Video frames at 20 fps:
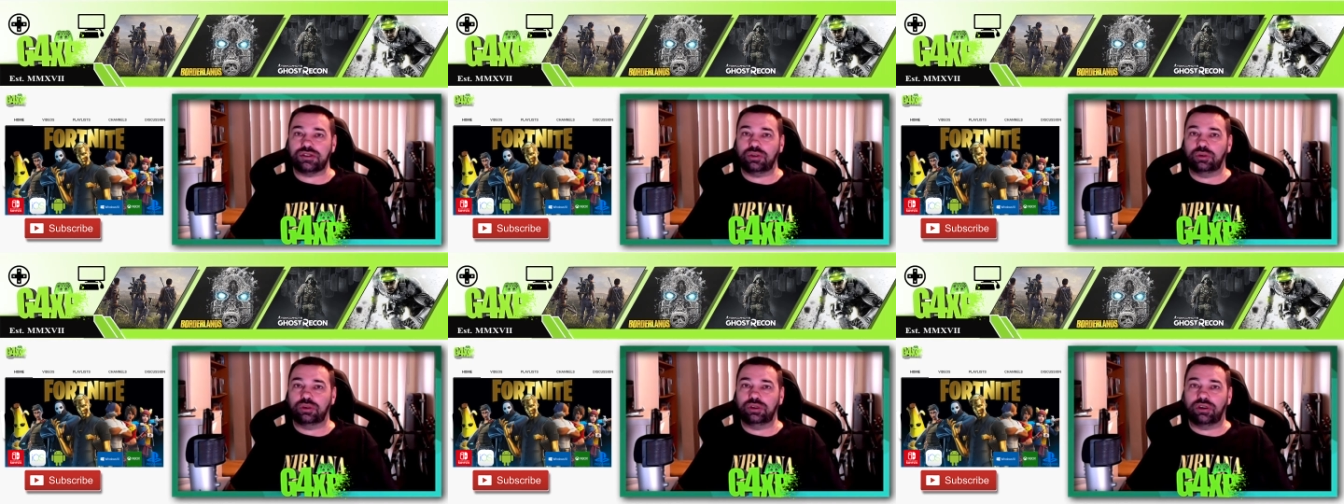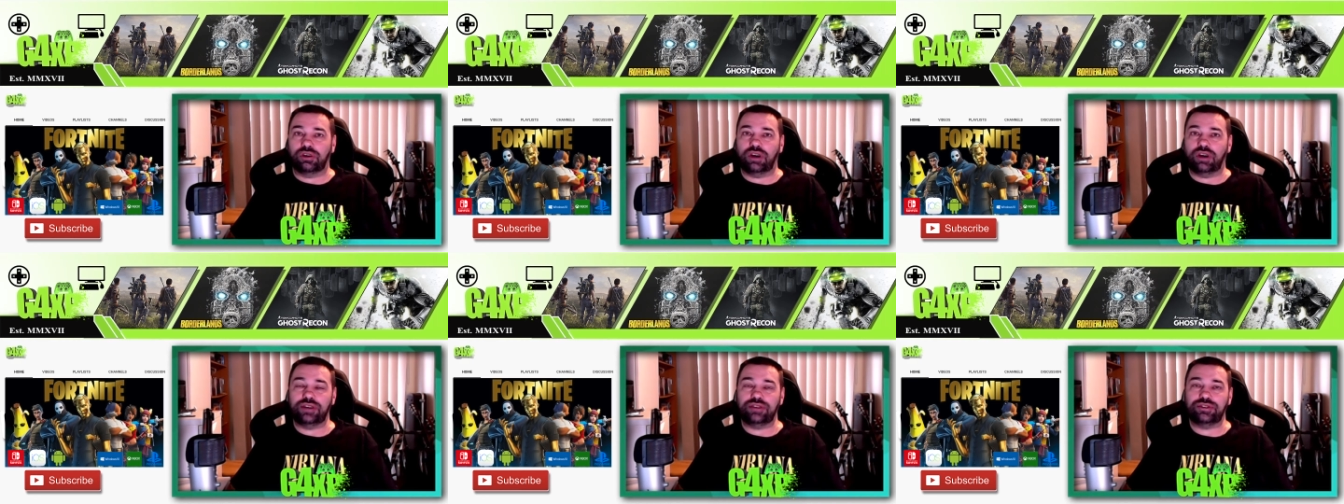all
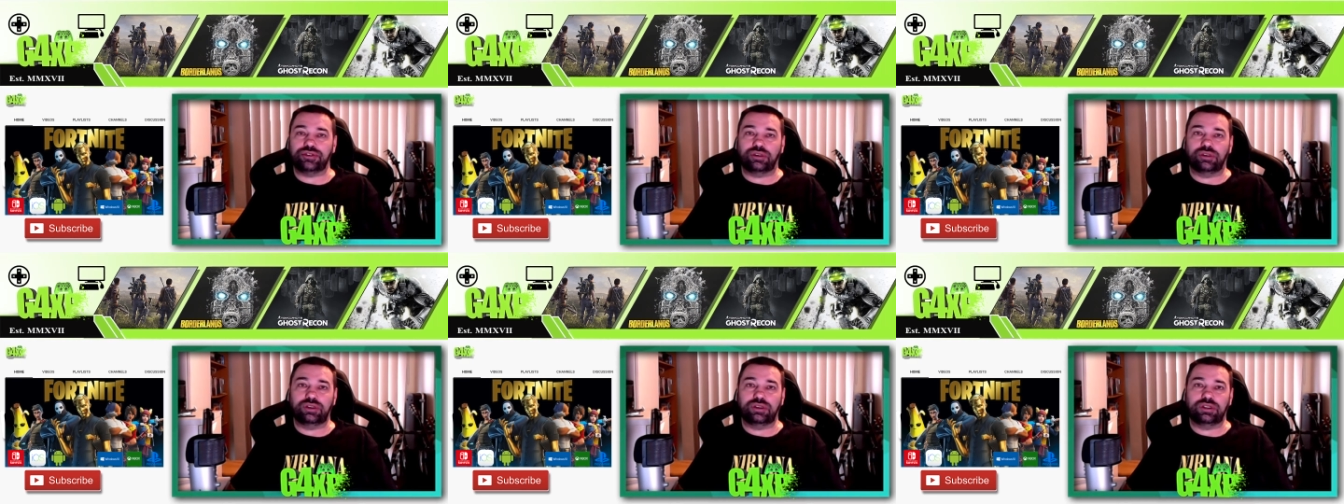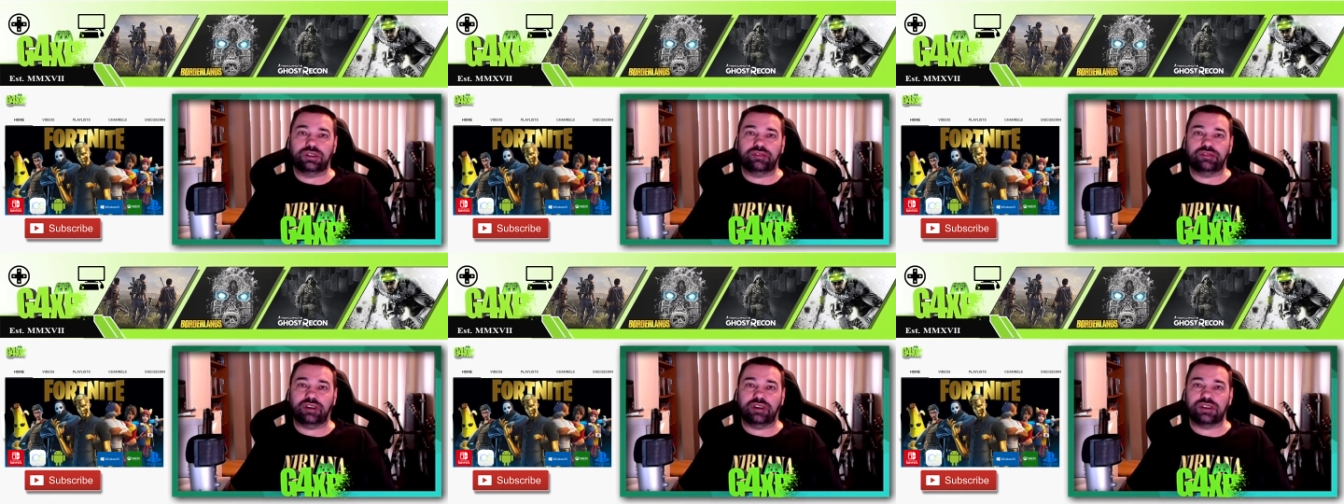your Android
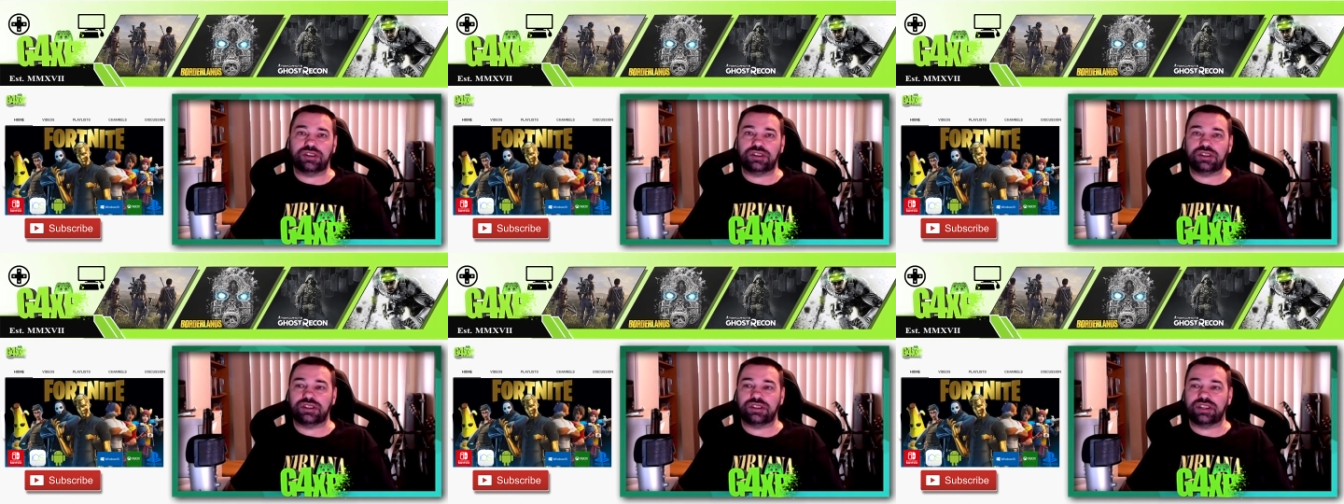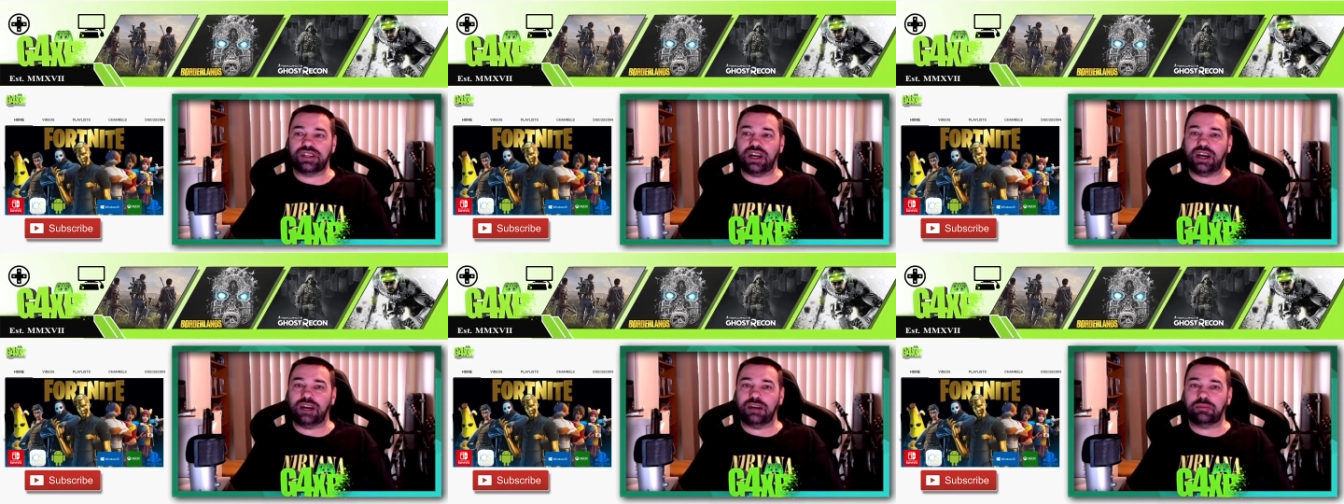devices,
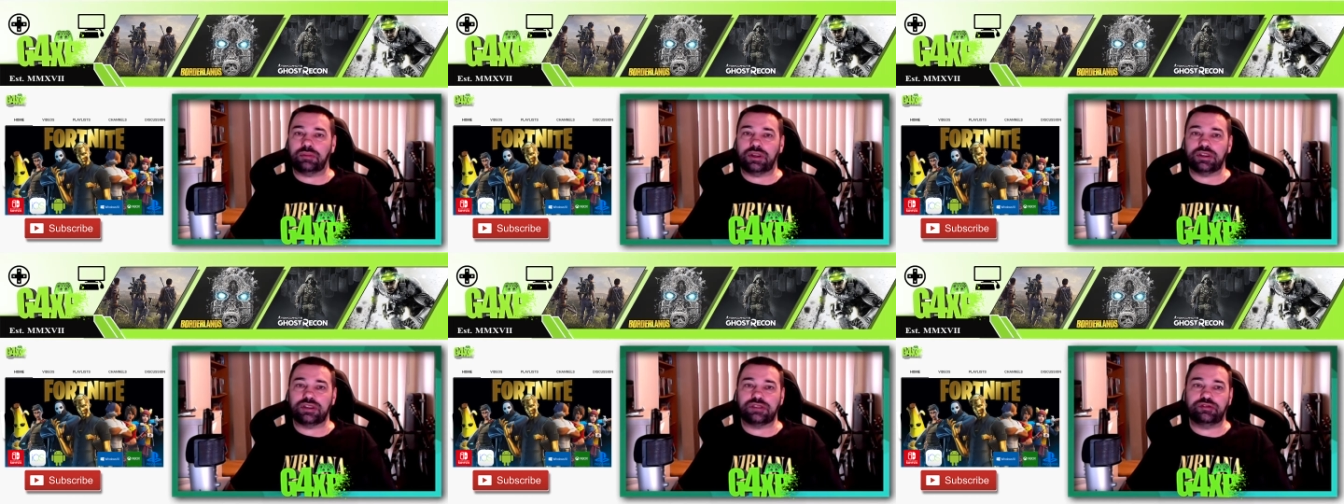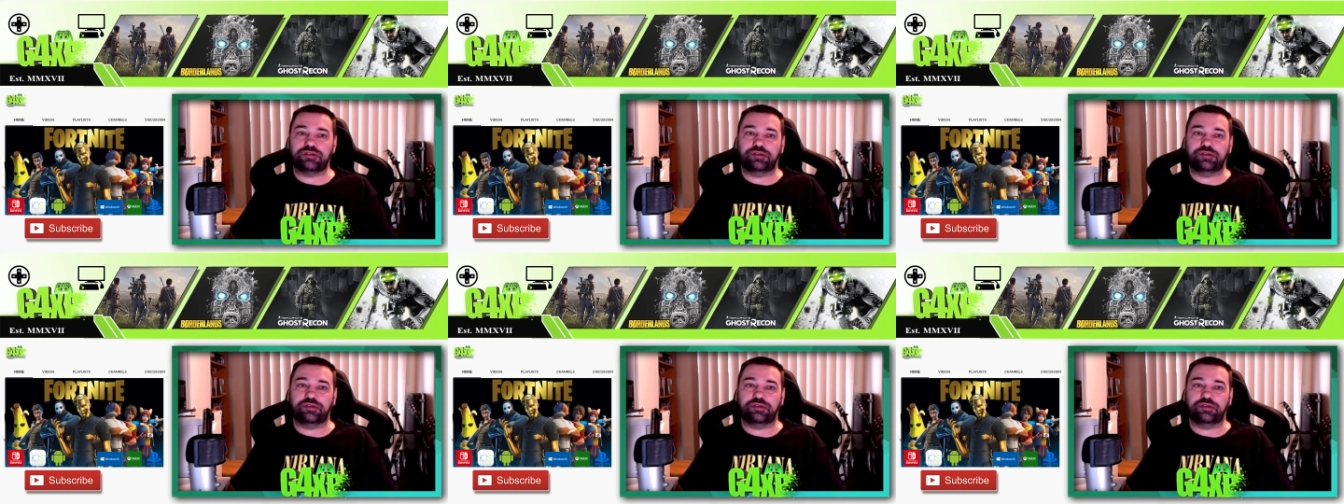tablets,